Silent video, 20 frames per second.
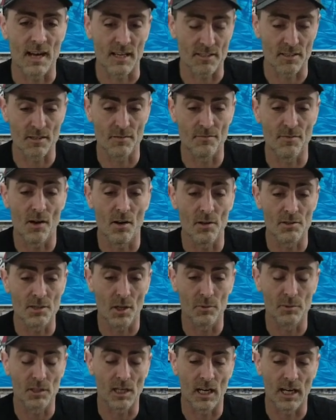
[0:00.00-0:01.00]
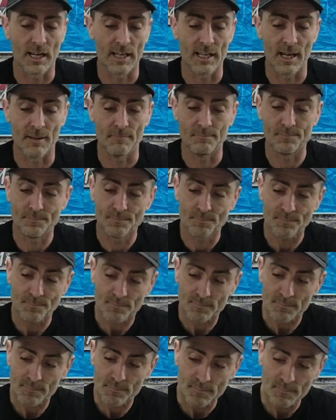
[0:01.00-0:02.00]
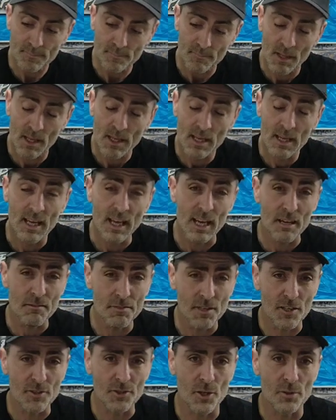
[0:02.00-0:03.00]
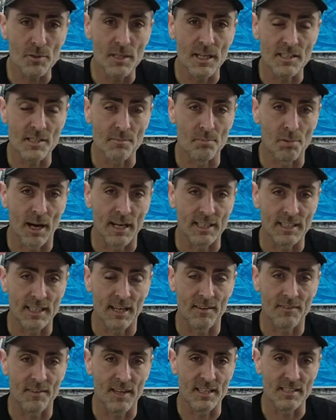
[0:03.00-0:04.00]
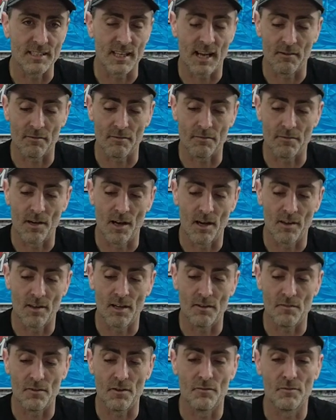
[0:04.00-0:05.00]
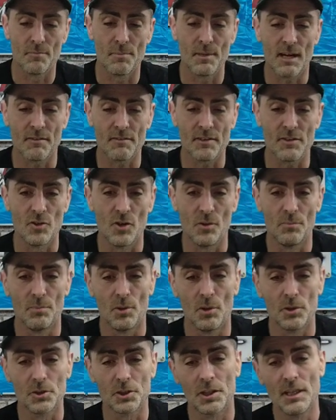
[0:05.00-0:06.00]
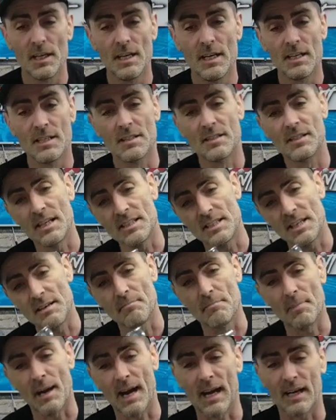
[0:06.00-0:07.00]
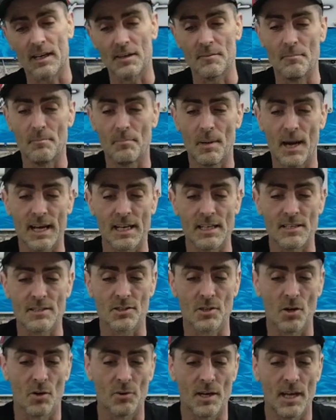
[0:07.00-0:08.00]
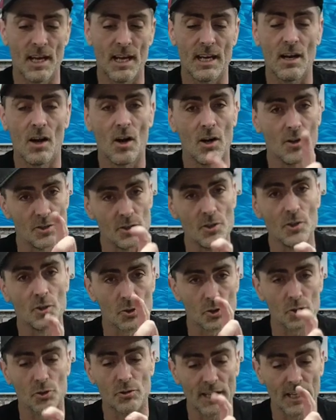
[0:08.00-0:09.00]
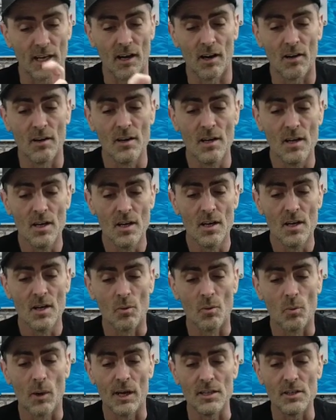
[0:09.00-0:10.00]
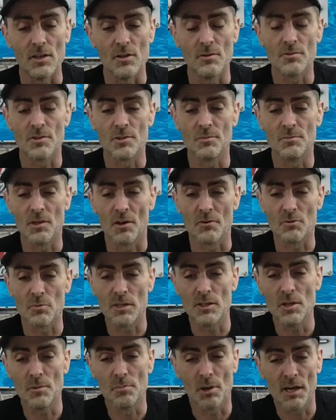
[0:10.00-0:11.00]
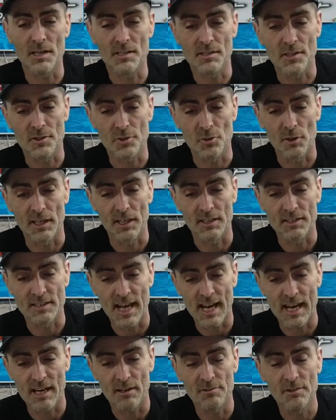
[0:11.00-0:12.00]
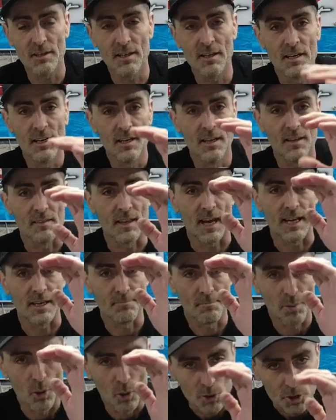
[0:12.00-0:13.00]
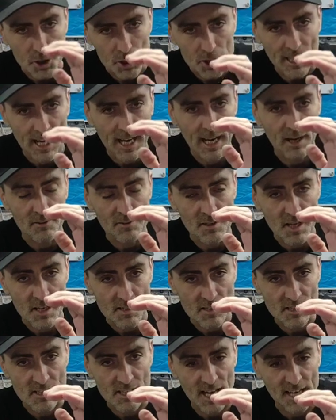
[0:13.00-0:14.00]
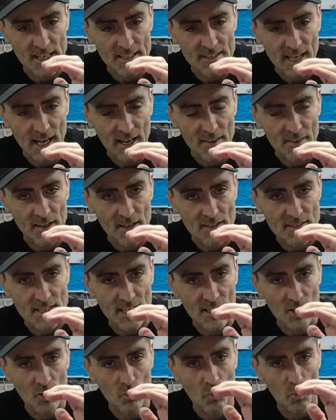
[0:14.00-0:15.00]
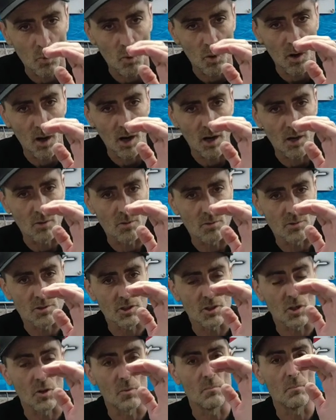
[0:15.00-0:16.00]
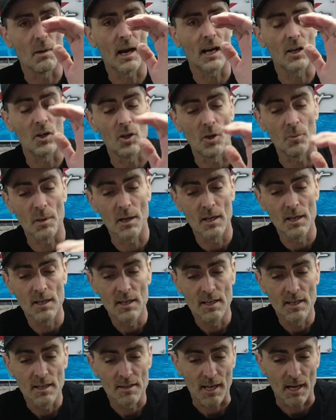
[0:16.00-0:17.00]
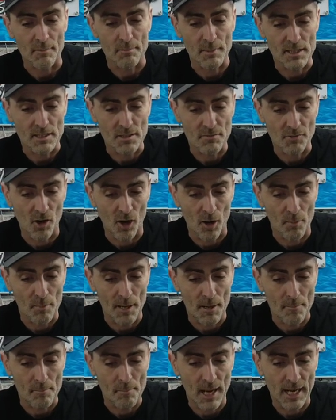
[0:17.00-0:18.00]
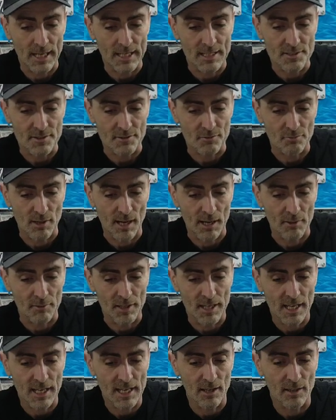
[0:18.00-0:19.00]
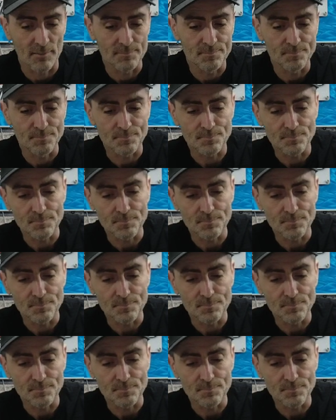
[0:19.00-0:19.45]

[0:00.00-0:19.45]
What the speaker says: That's as far as I would clean it. If you do need to break down these down further, if you've been having your brush sitting back and paint's gone here on your trigger, when you press the trigger down, they push down, they stay down, they take a while to come back up. That means you've got a bit of paint round here.